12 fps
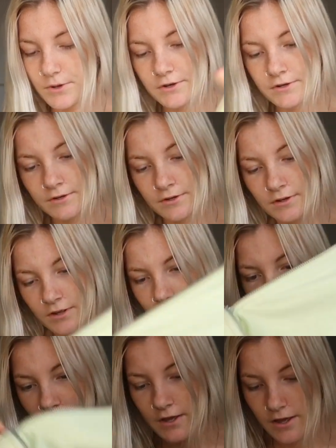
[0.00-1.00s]
one.
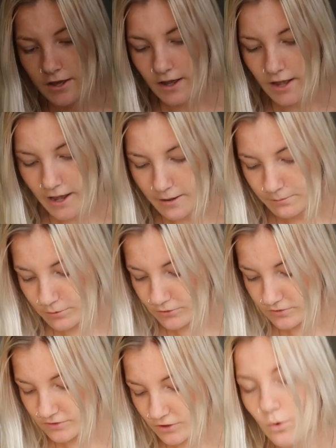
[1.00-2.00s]
Um,
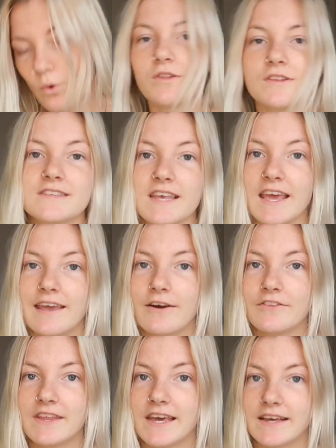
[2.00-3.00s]
but the quality
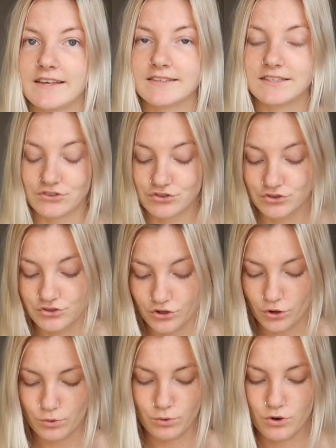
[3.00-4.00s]
on this is
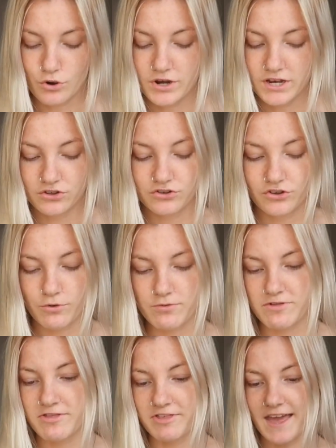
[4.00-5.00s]
so good. It's so
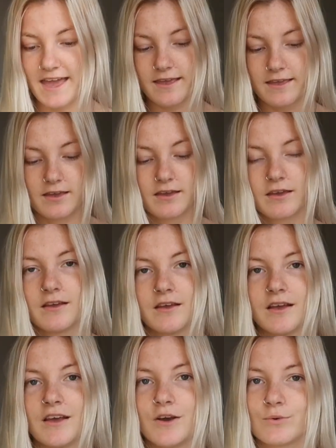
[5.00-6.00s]
thick
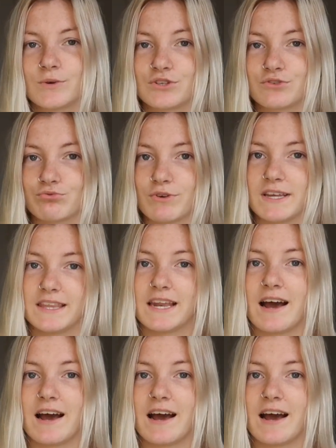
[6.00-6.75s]
which is really